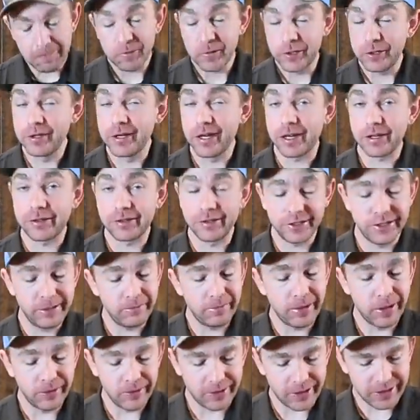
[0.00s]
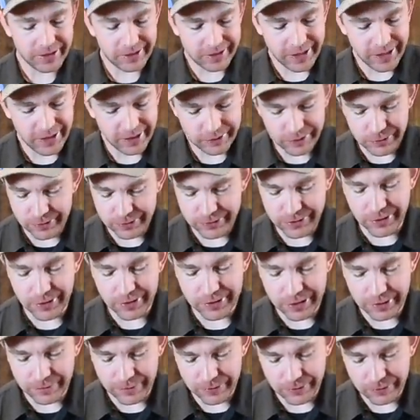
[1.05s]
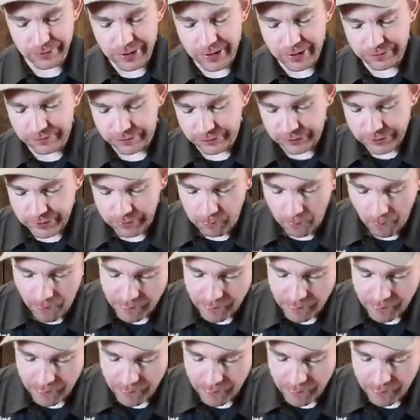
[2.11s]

You got a clean bone like that, you're starting off on the right foot.